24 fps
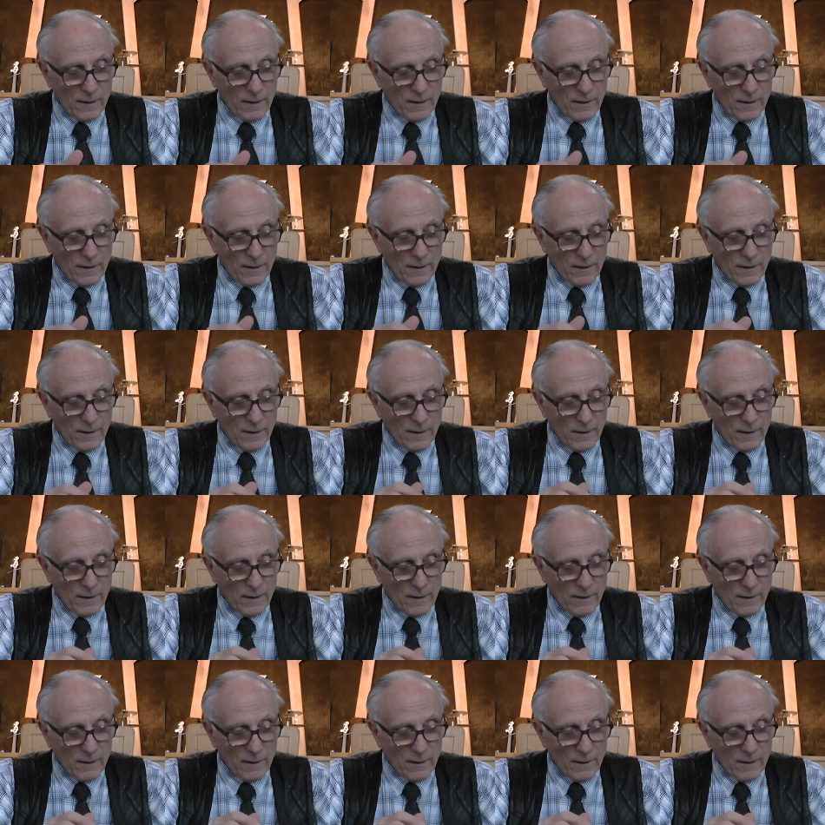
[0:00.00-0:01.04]

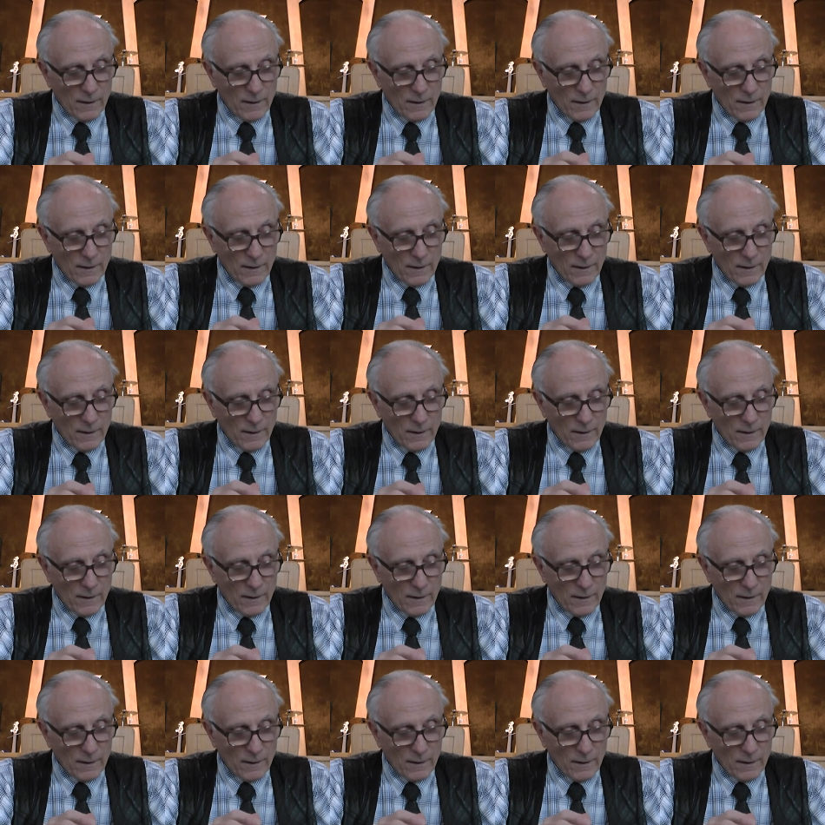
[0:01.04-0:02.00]
Nothing is said.